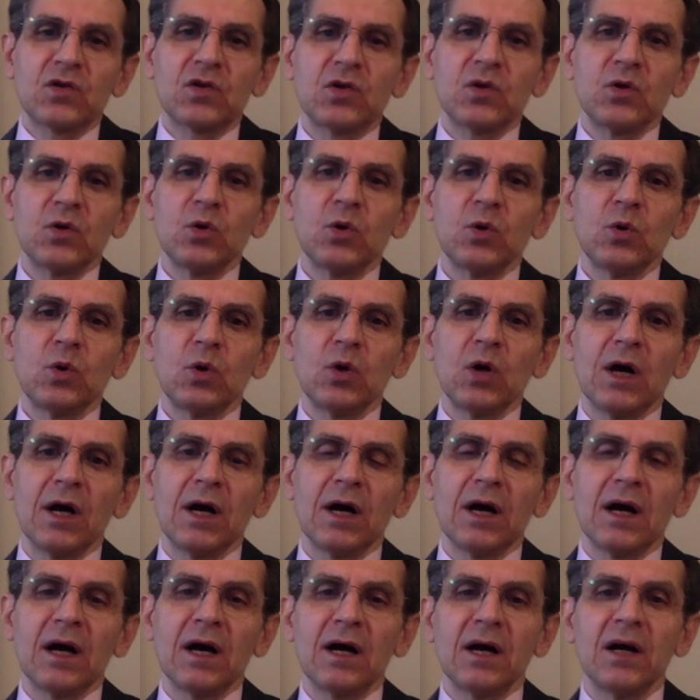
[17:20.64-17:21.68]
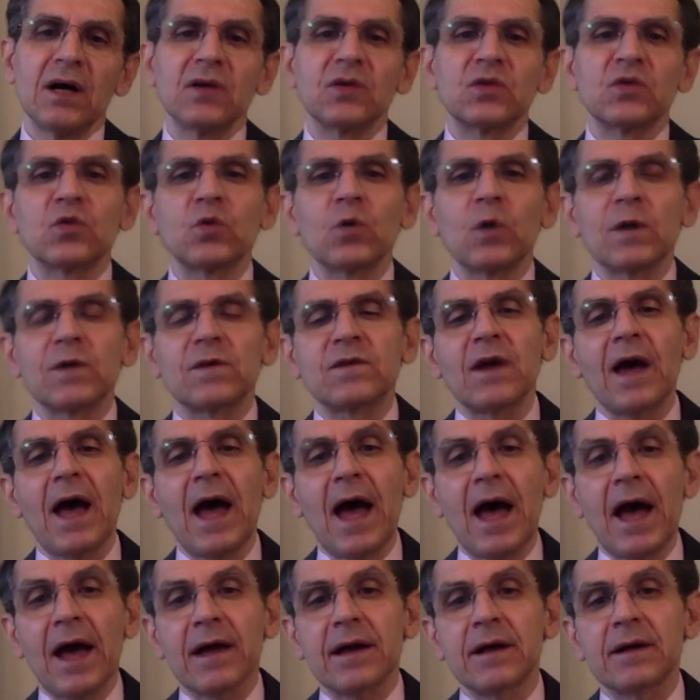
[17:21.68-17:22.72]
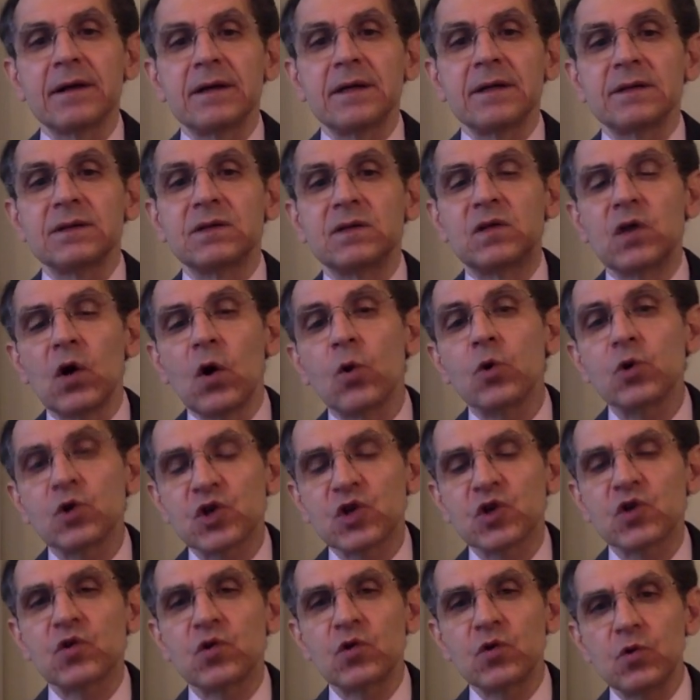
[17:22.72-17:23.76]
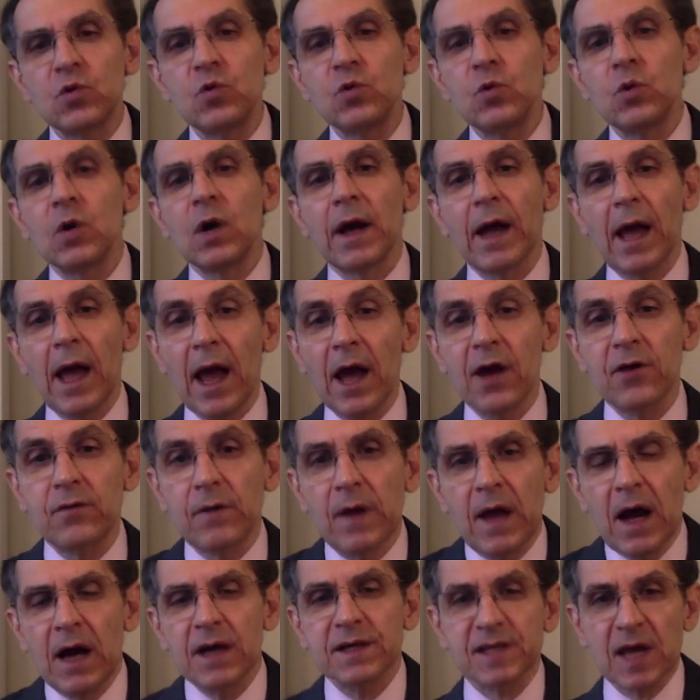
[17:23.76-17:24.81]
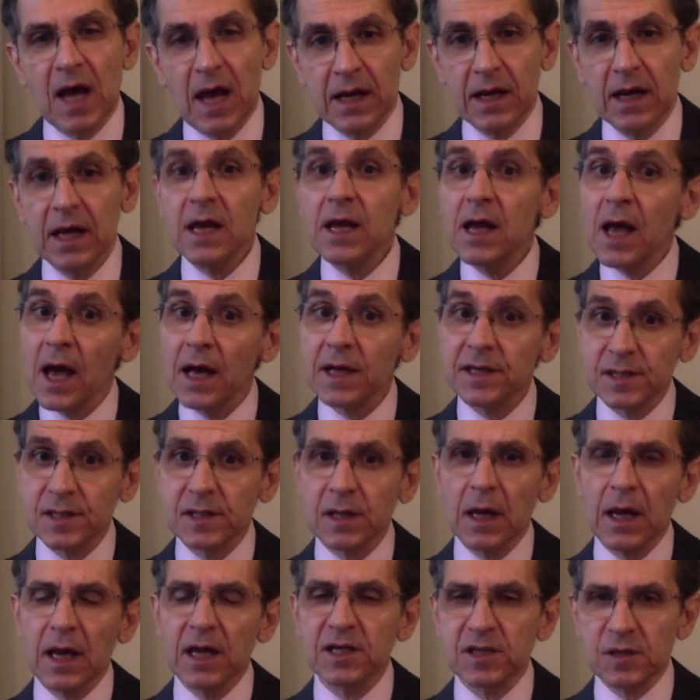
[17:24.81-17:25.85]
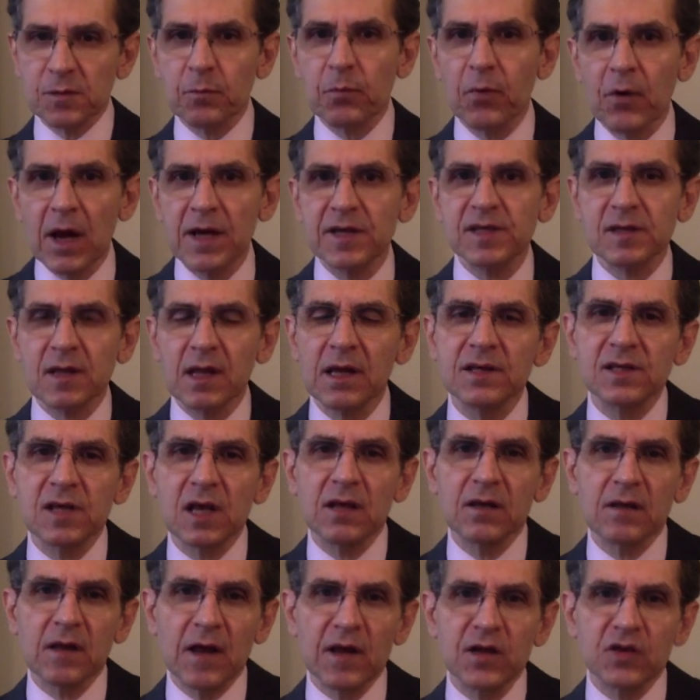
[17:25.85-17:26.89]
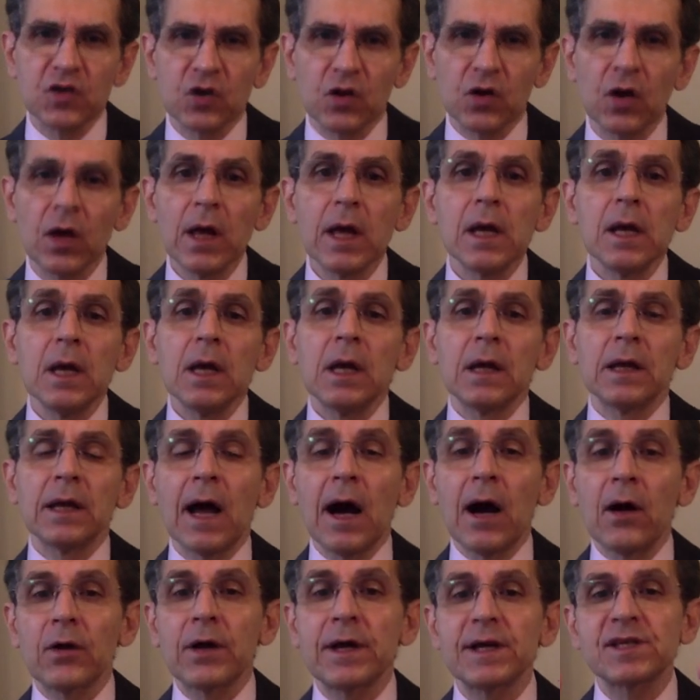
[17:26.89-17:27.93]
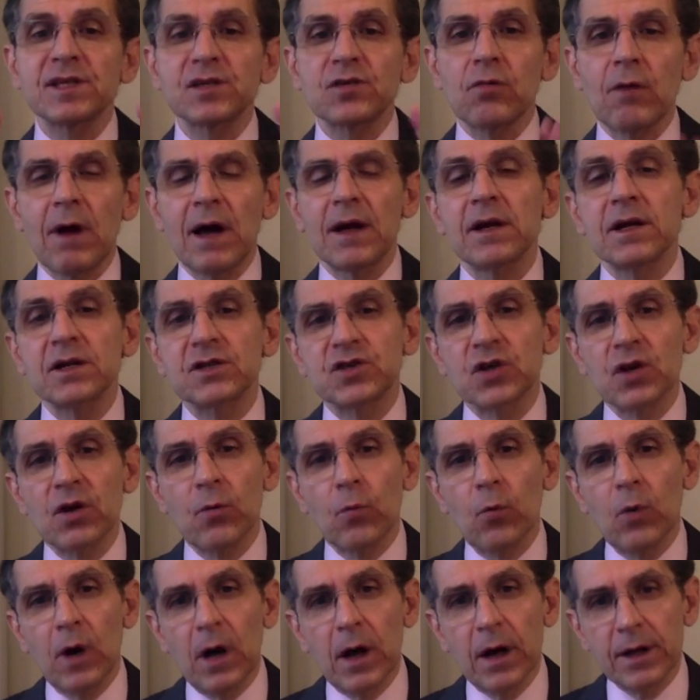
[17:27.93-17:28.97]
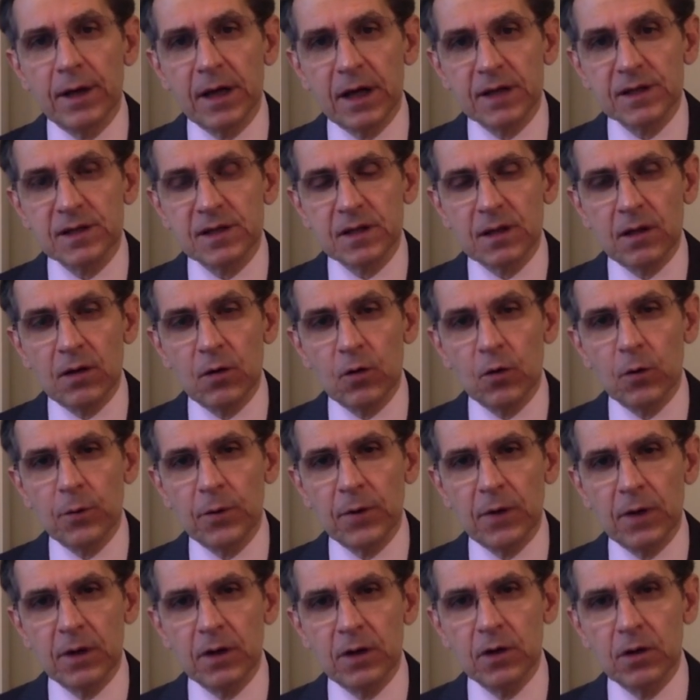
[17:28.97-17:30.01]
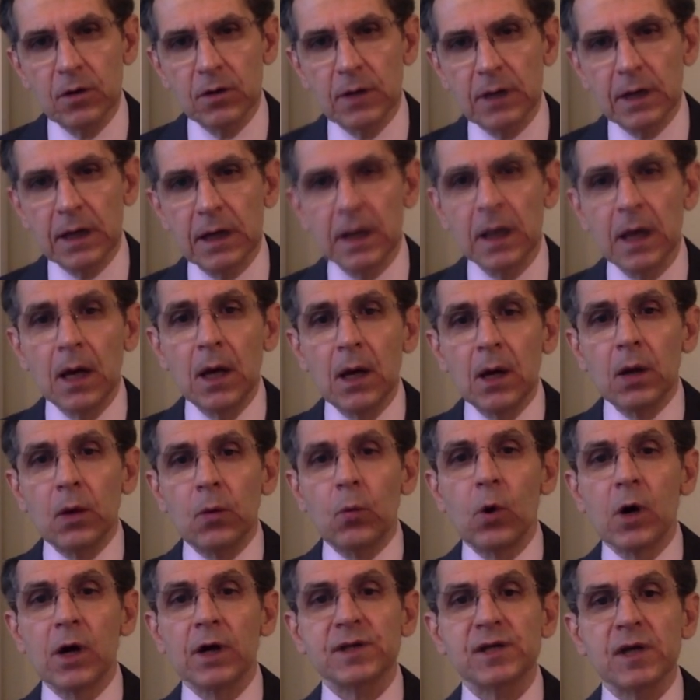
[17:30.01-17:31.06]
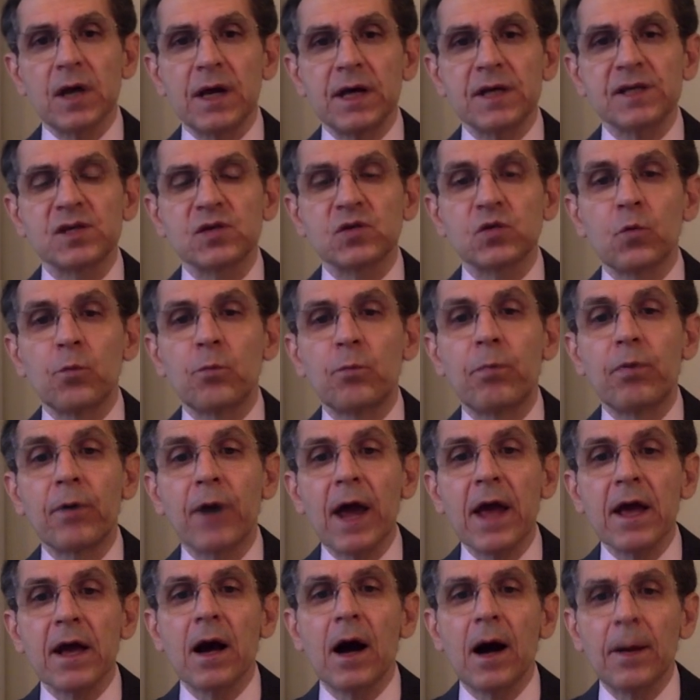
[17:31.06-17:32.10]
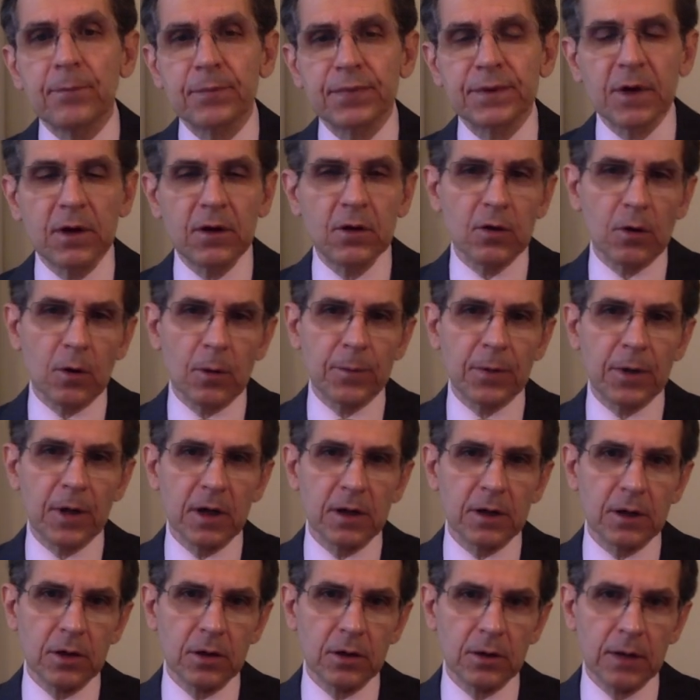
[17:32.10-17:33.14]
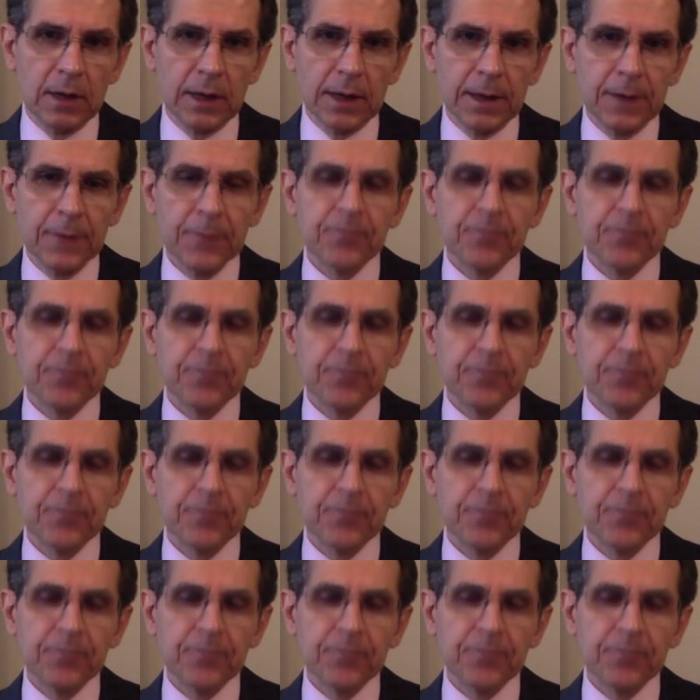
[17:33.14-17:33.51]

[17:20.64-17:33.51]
to uh, uh to attack those two areas, and he has expressed his intention. Now, his strategy against the European Union was is to break up the European Union.